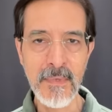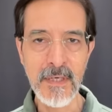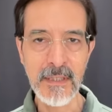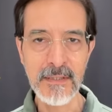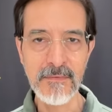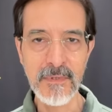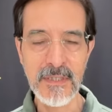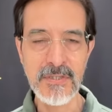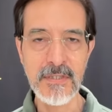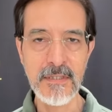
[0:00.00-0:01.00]
market
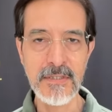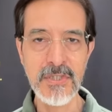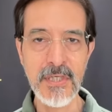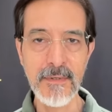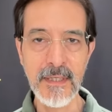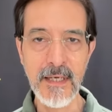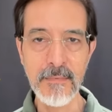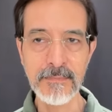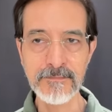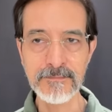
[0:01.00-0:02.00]
really started showing
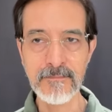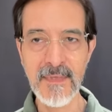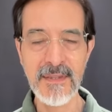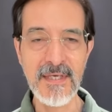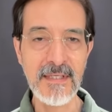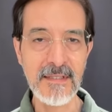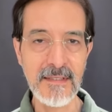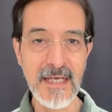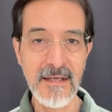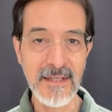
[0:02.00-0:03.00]
up. Thing
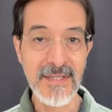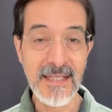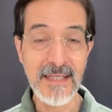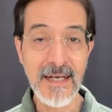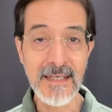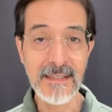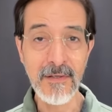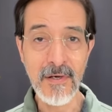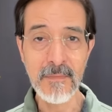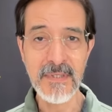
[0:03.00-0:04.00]
that a thing that I had
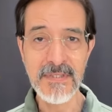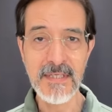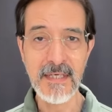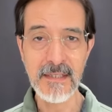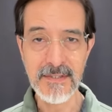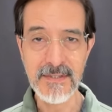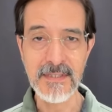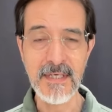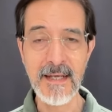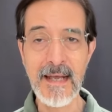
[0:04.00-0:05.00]
long been saying this is
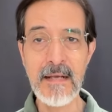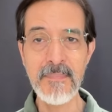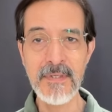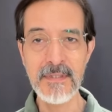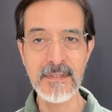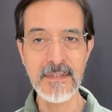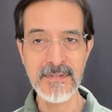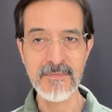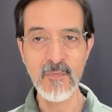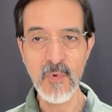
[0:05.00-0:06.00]
going to happen.
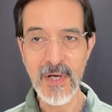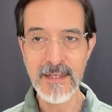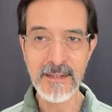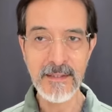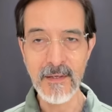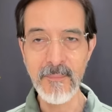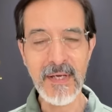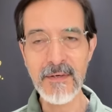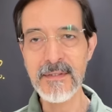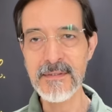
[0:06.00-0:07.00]
This one
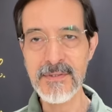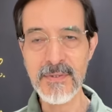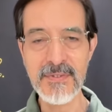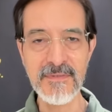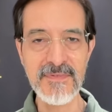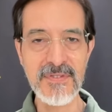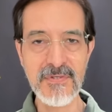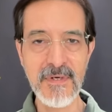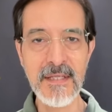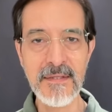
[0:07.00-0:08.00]
apparent source of
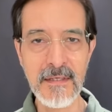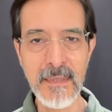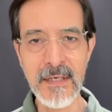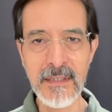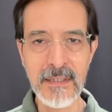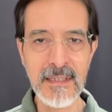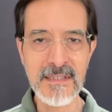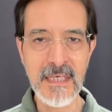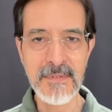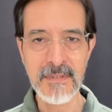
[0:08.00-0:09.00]
strength in American
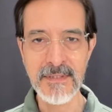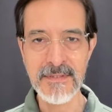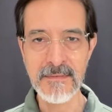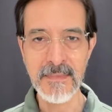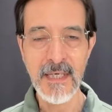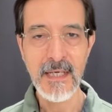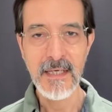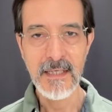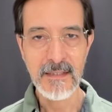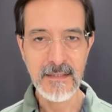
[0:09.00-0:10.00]
exceptionalism,
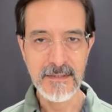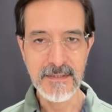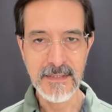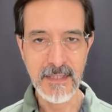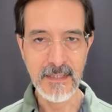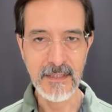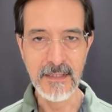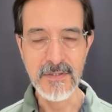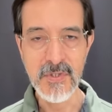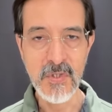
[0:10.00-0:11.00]
this uh,
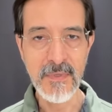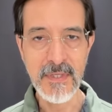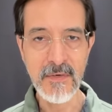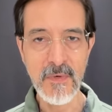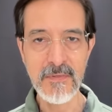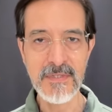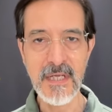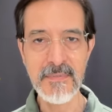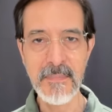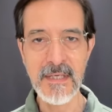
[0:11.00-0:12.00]
consumer that won't
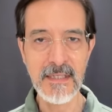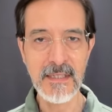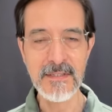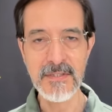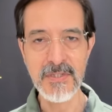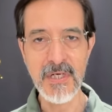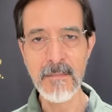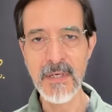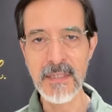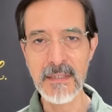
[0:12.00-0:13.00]
stop spending because the
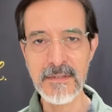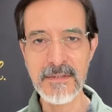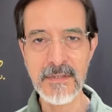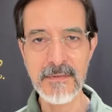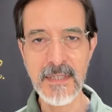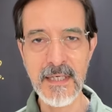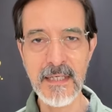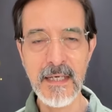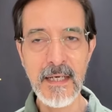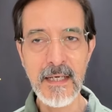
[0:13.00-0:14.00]
job market is so tight.